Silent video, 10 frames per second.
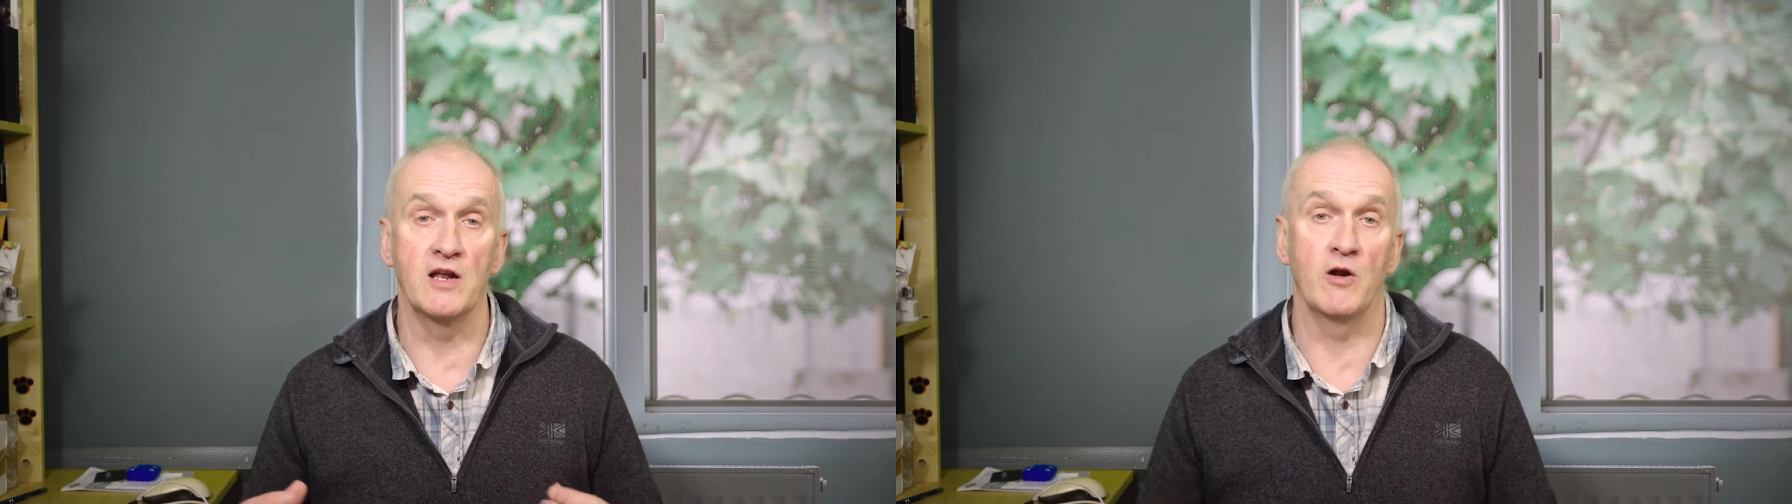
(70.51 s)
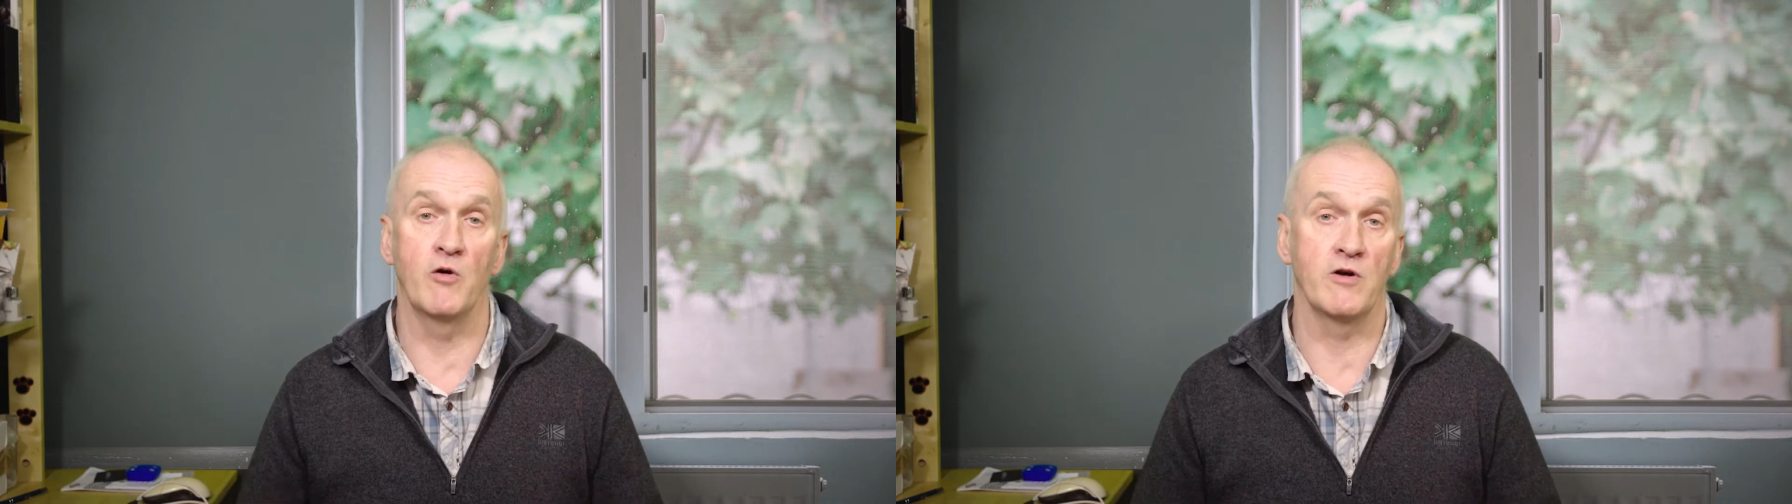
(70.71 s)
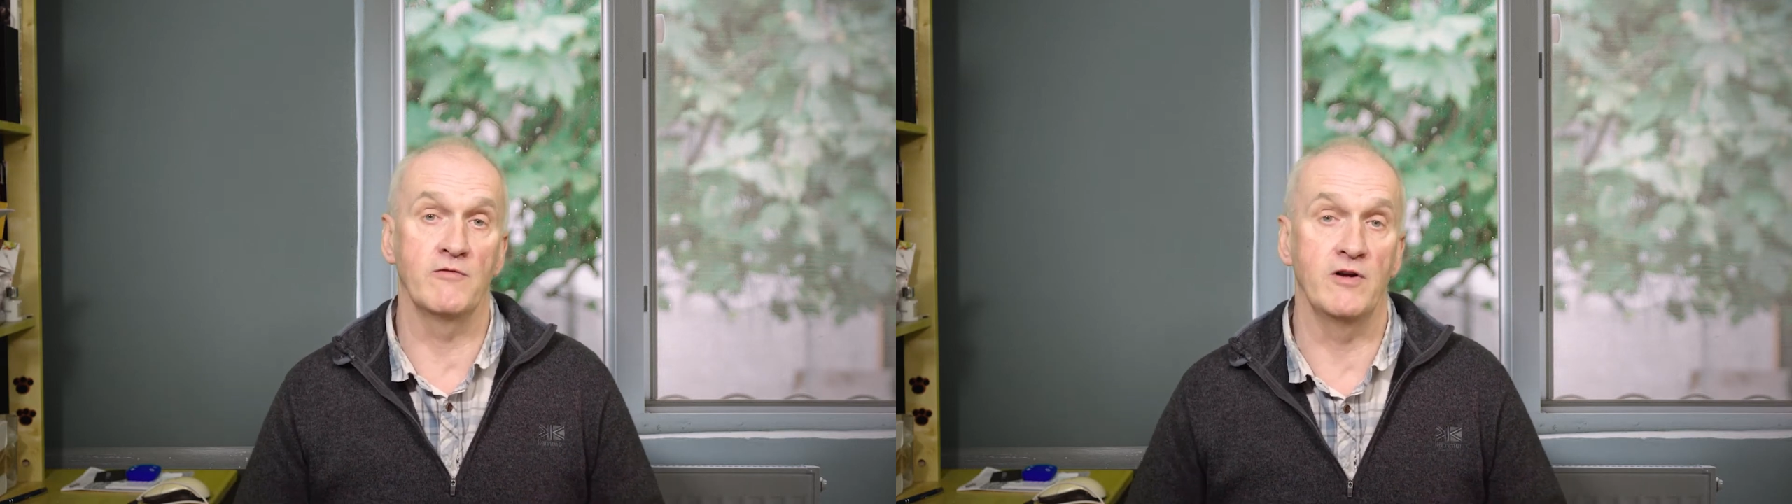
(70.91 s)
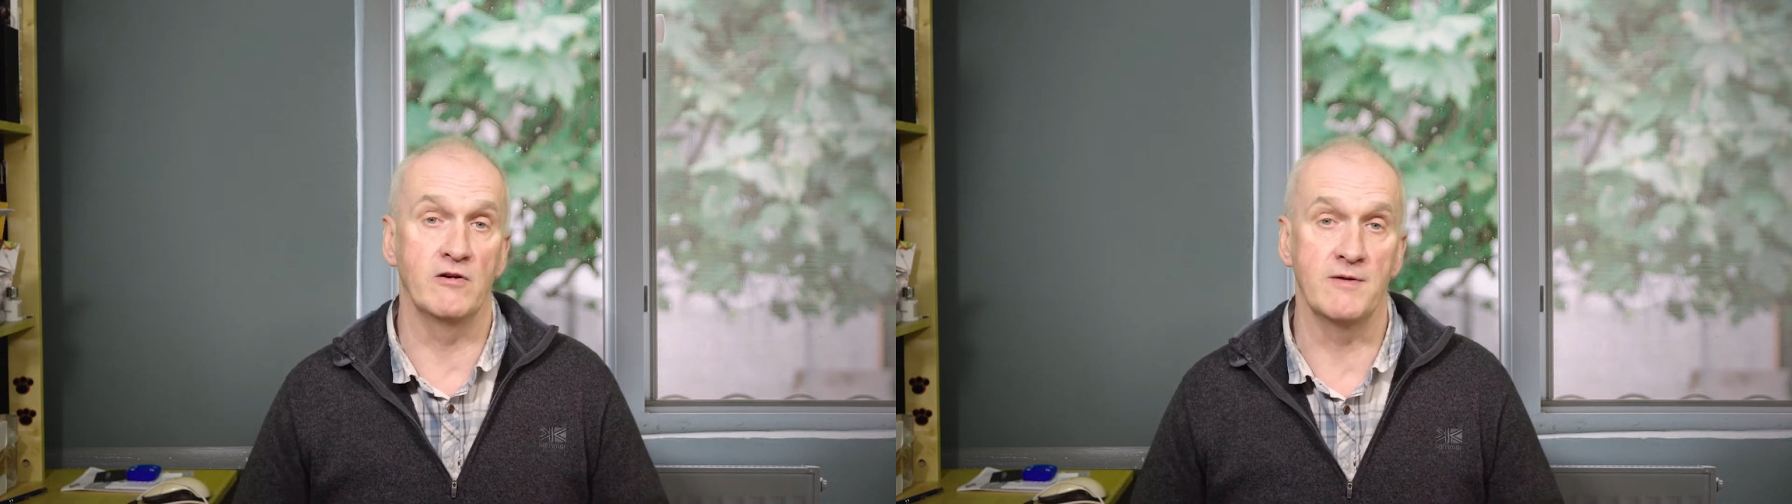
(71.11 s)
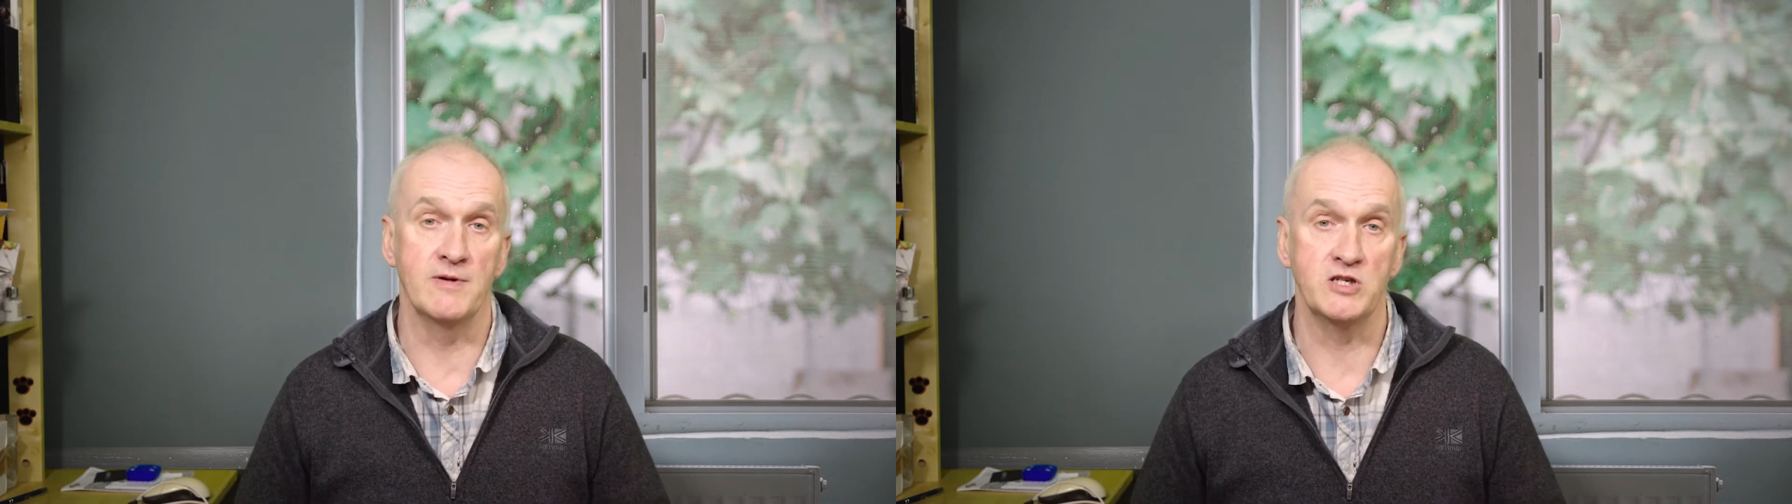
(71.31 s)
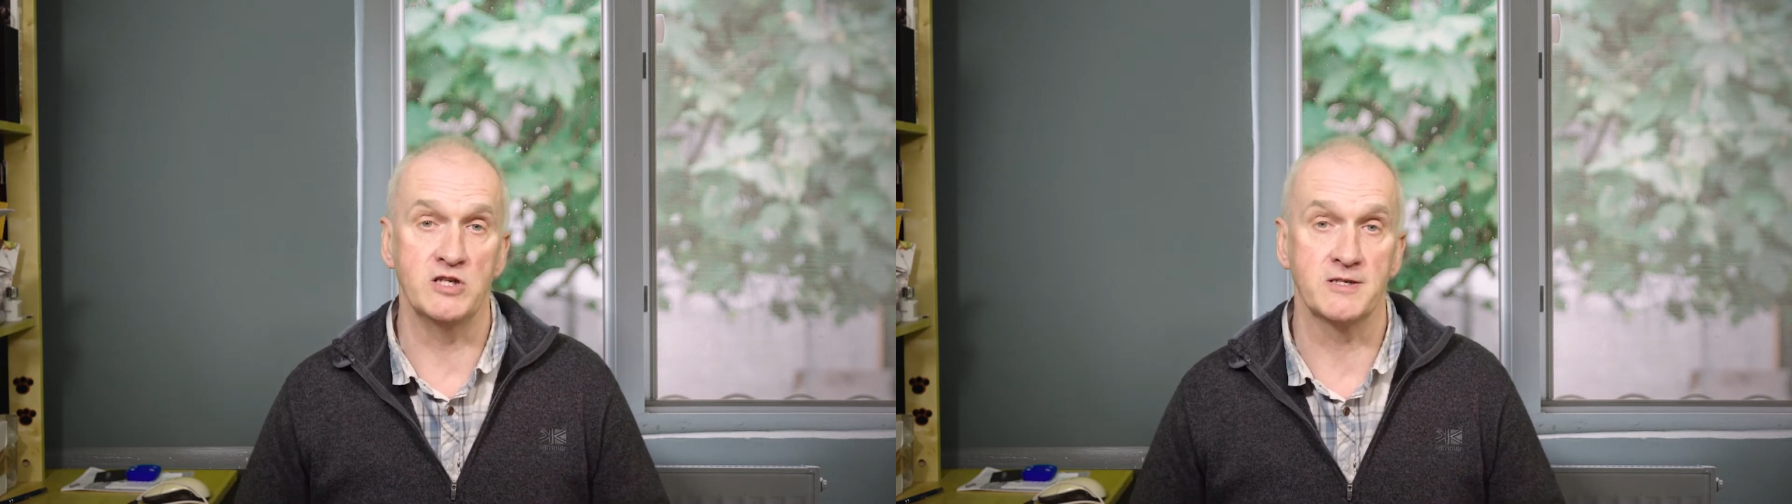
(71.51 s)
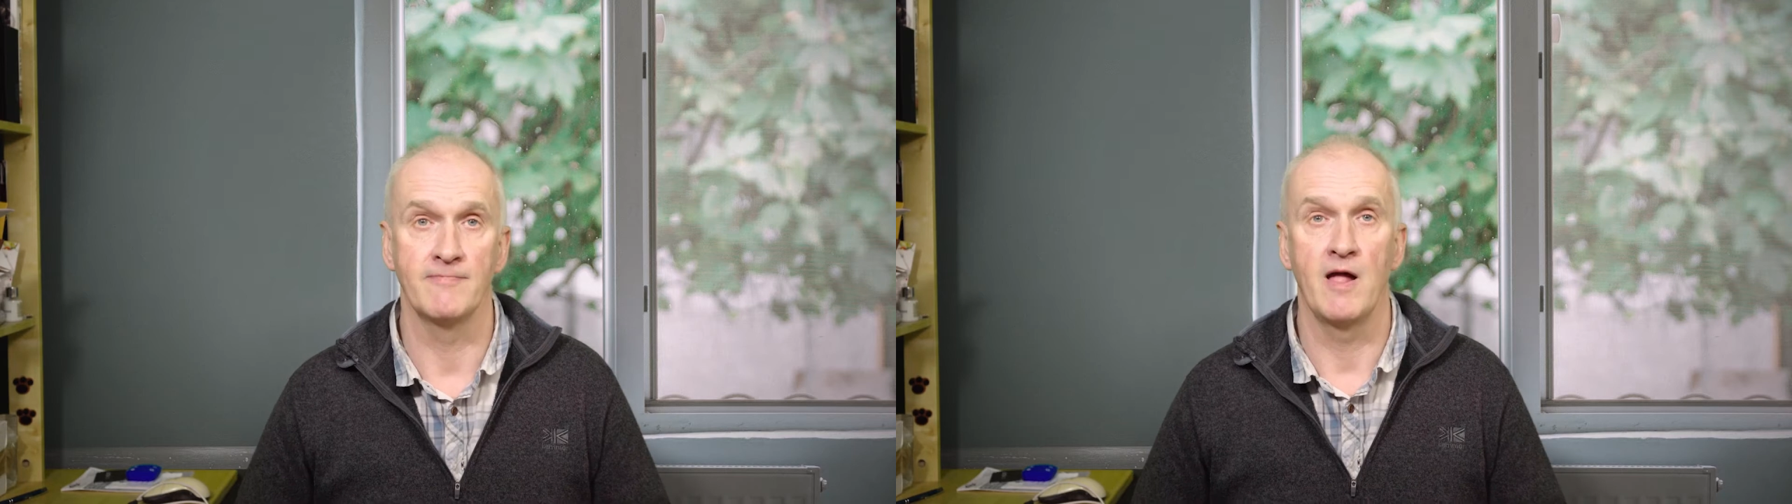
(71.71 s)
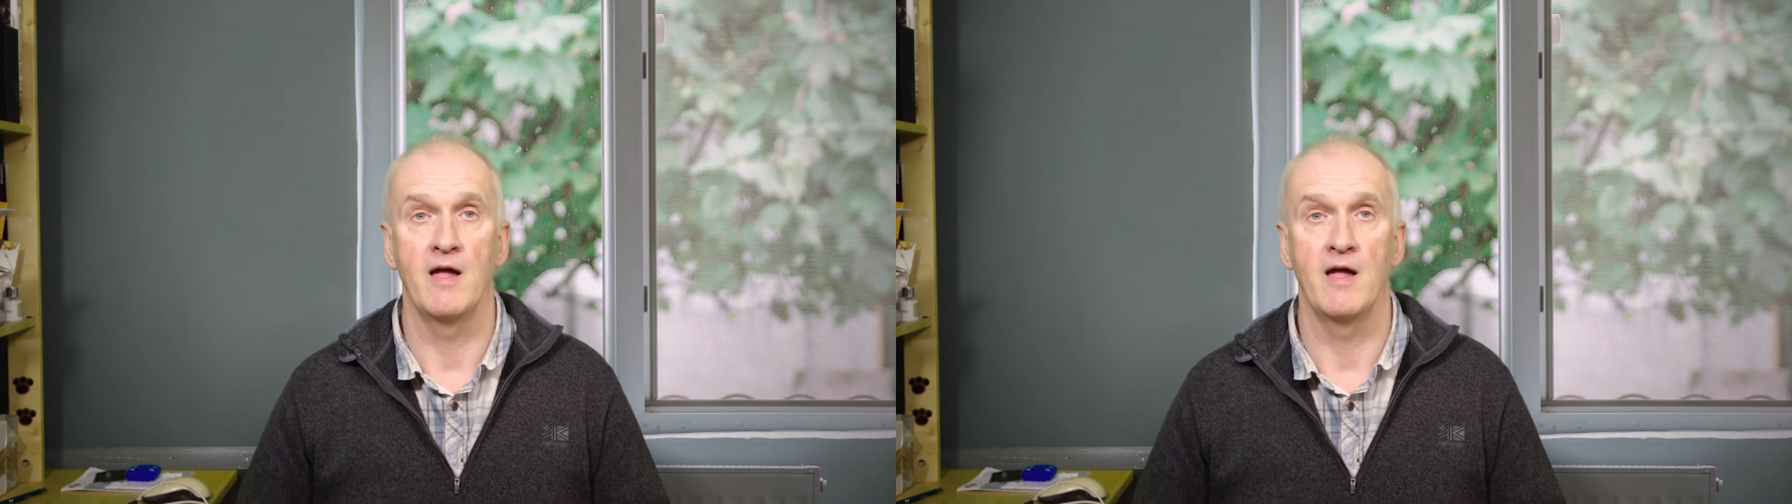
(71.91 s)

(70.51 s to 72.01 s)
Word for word: and look of your images.